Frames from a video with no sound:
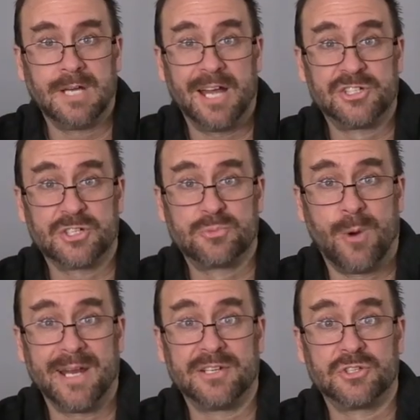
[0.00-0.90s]
I just
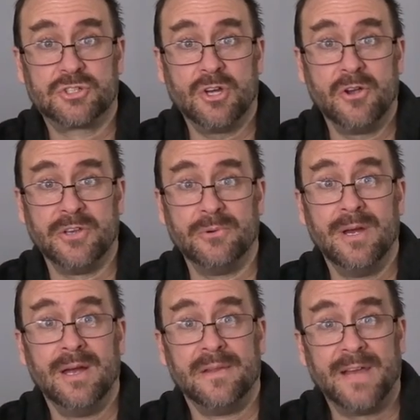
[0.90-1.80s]
wanted to show
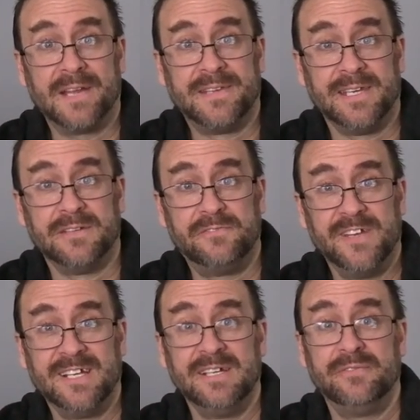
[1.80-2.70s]
you that the
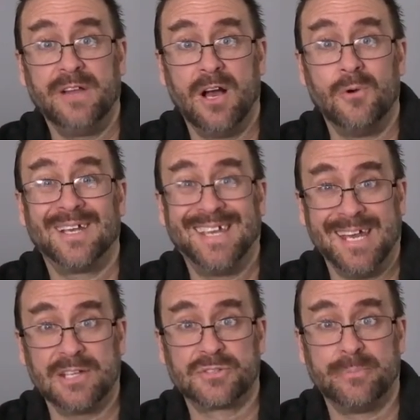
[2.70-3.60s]
Infinity Flow
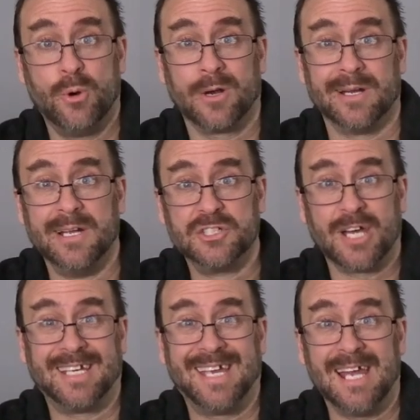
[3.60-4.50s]
can support
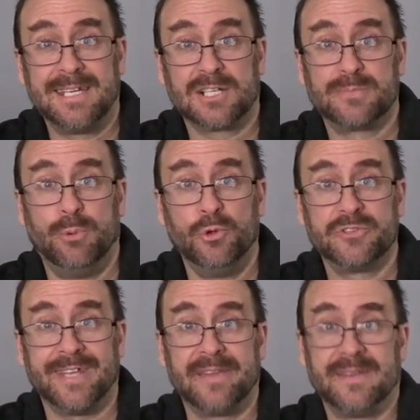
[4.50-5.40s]
gigantic
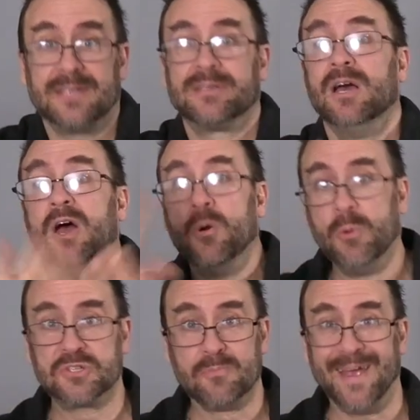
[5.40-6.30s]
spools like this,
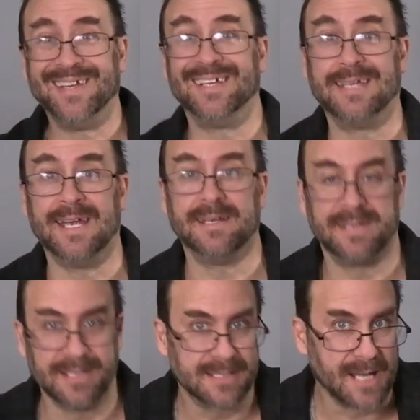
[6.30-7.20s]
which may
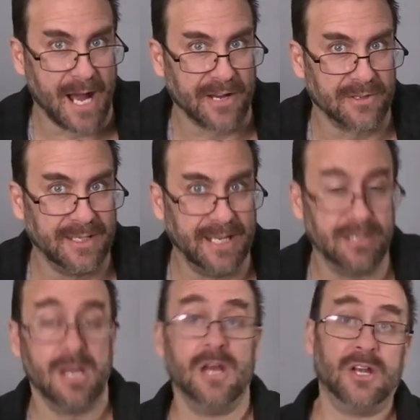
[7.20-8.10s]
negate the entire need